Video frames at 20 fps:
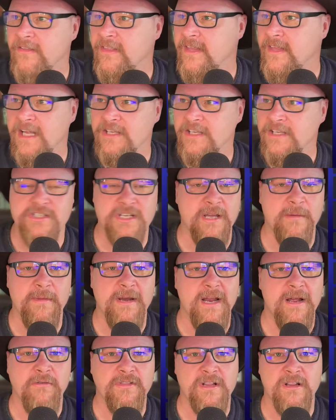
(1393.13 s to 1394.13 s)
they not just
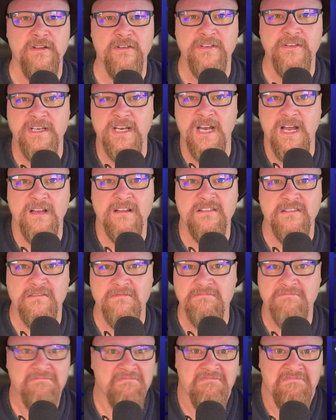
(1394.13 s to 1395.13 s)
coming out with closing docs?
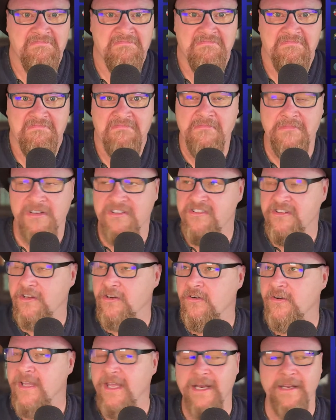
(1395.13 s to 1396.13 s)
Still
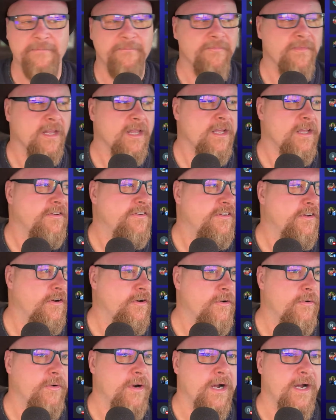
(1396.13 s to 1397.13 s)
don't get it.
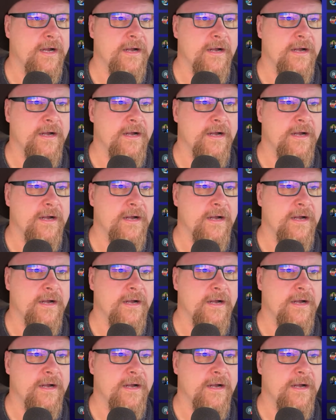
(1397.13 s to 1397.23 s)
So